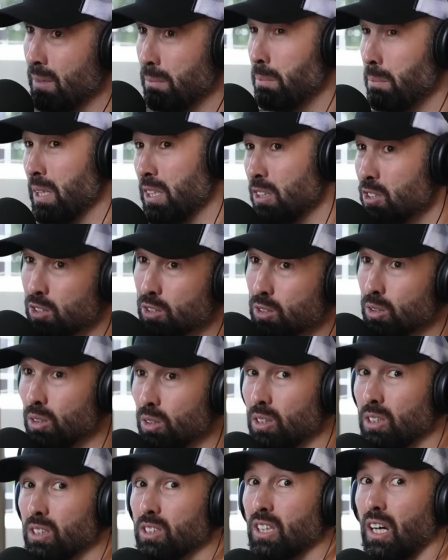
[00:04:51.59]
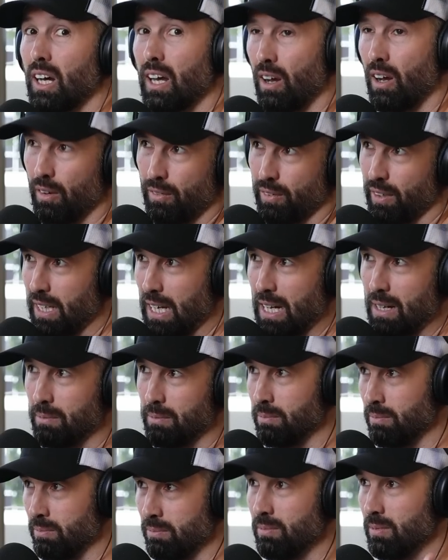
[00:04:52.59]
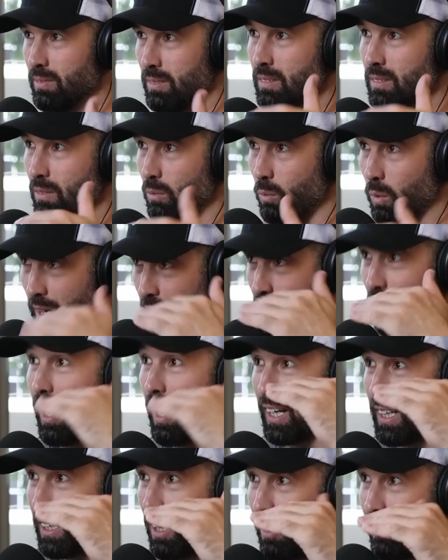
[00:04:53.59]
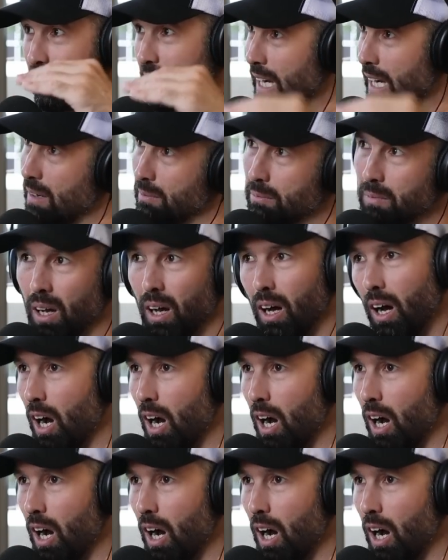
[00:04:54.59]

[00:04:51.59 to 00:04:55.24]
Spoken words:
But as soon as I overcome whatever I can overcome,